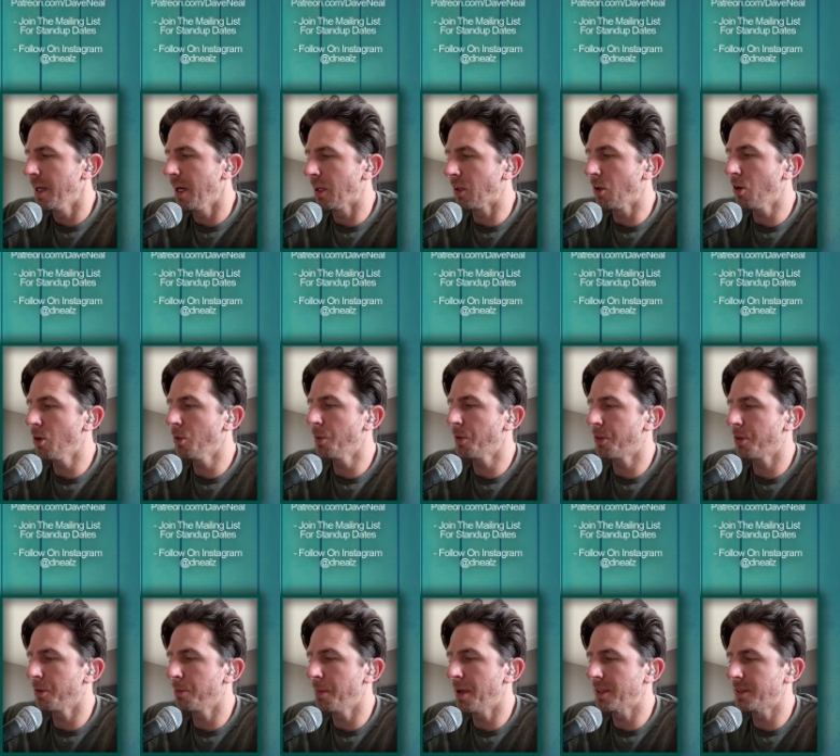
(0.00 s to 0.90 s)
Along with
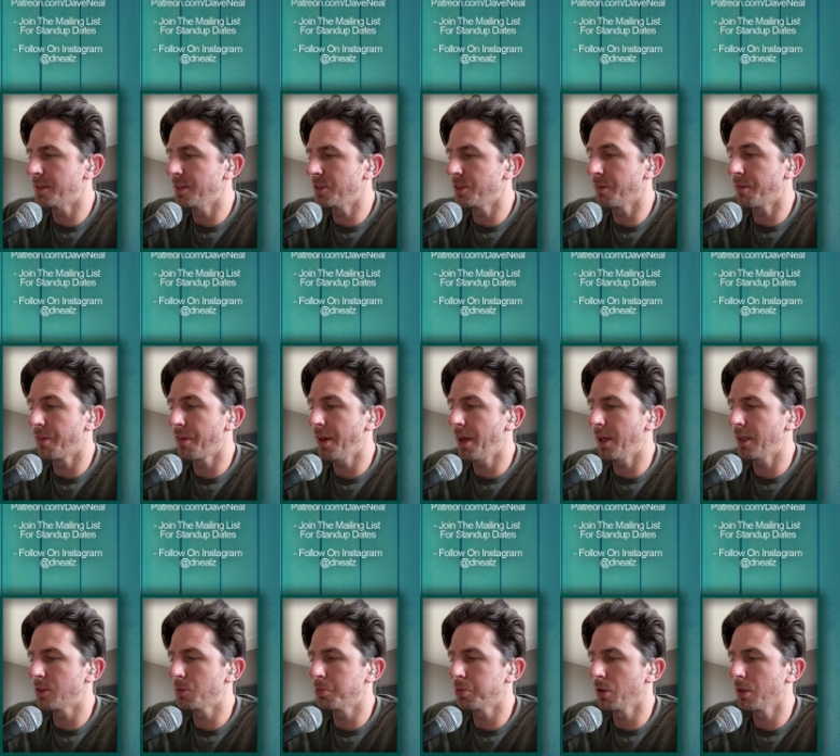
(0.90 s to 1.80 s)
her message of
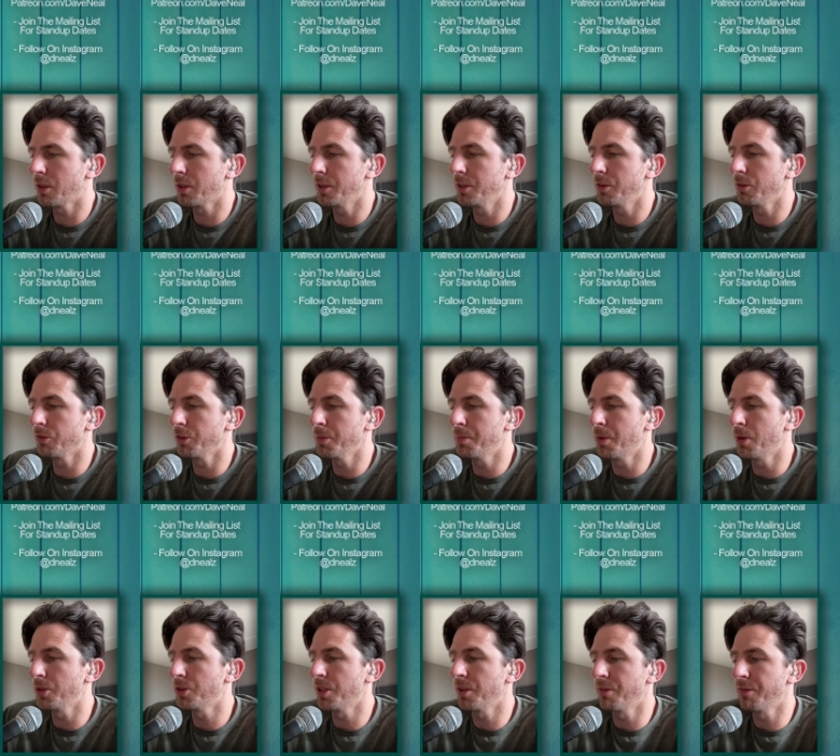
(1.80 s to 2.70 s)
thanks, Brooklyn
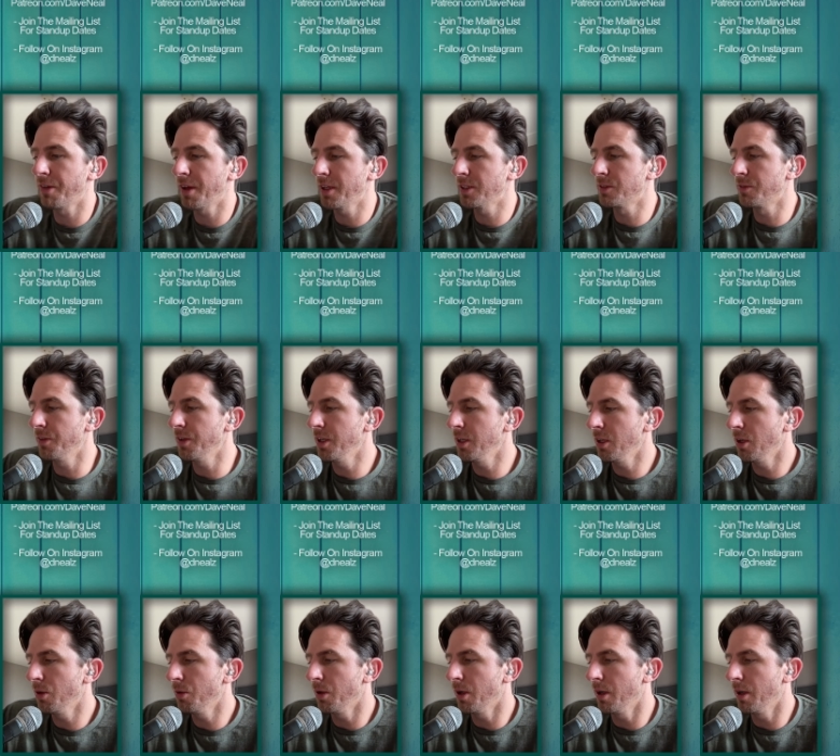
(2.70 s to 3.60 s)
reposted a fan's
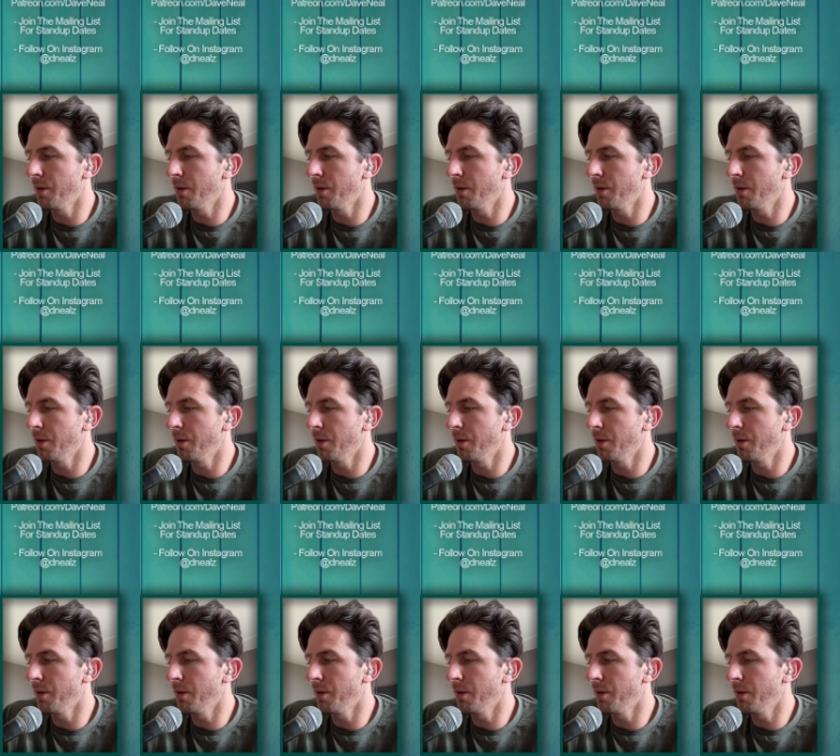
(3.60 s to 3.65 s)
video